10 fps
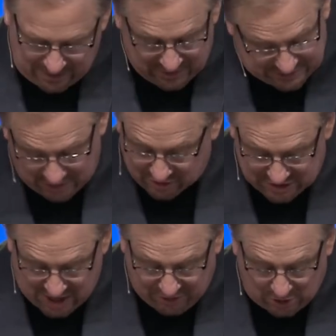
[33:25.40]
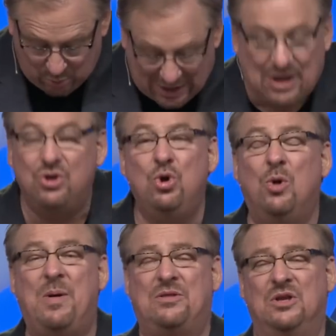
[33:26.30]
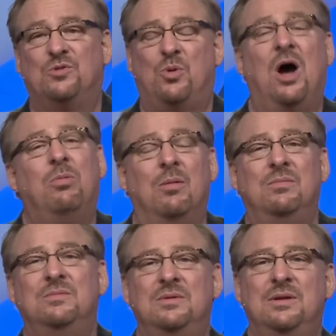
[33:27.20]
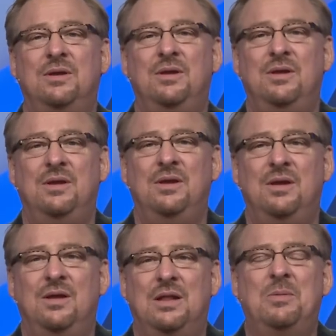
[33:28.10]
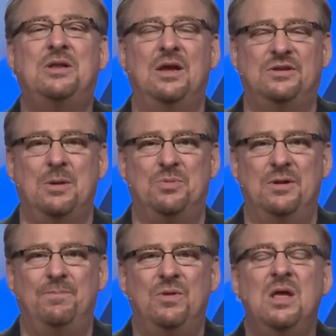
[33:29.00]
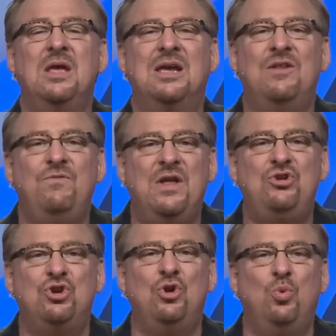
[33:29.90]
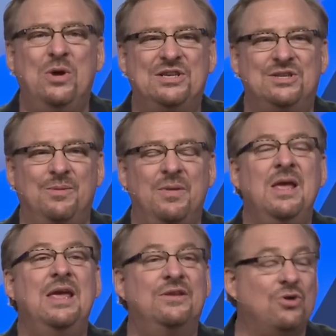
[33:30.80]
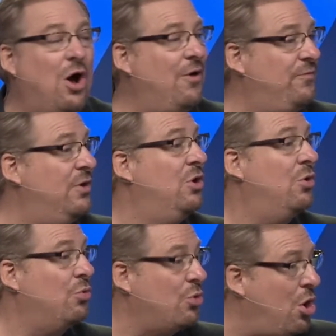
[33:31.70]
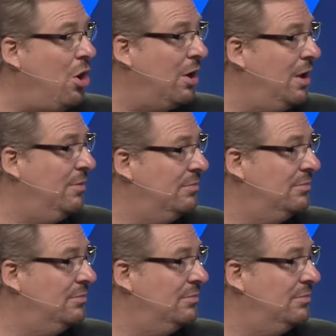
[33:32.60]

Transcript: And they say, there's nothing we can do about this problem. Let me tell you something. Conventional wisdom is often wrong.